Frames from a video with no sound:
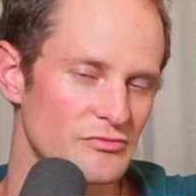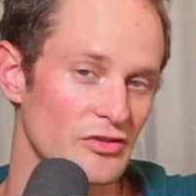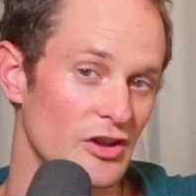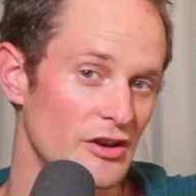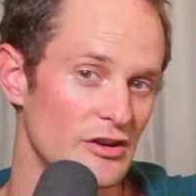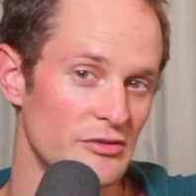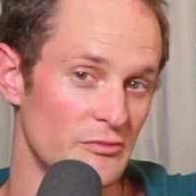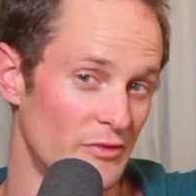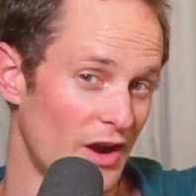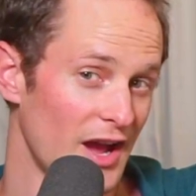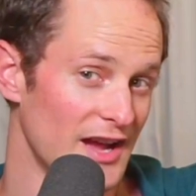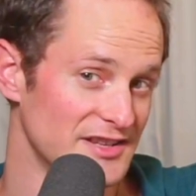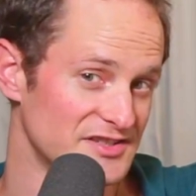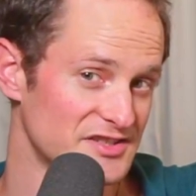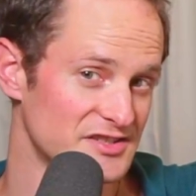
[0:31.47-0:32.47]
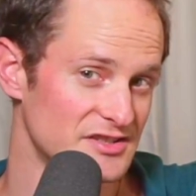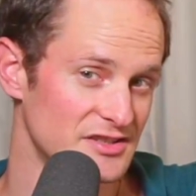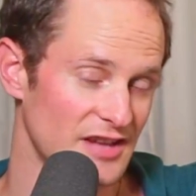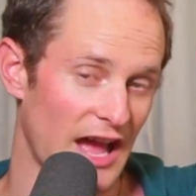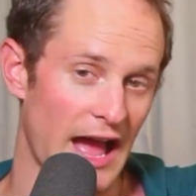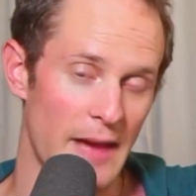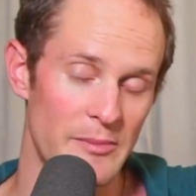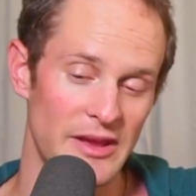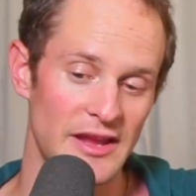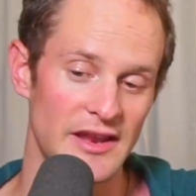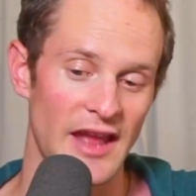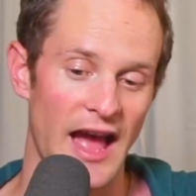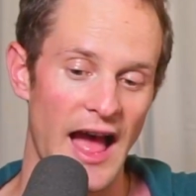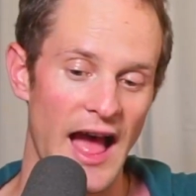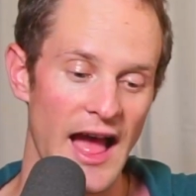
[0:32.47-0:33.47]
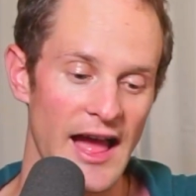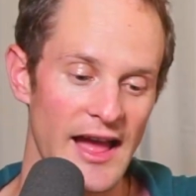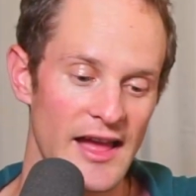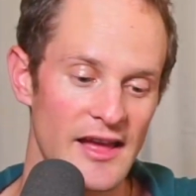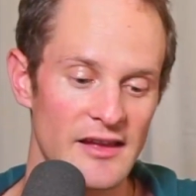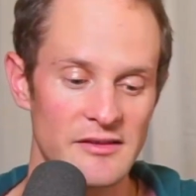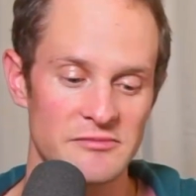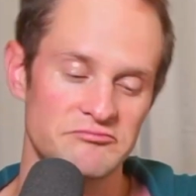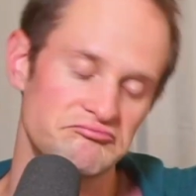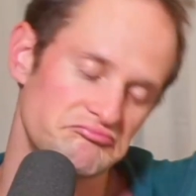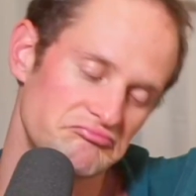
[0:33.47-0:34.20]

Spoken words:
learn Rust? I mean, I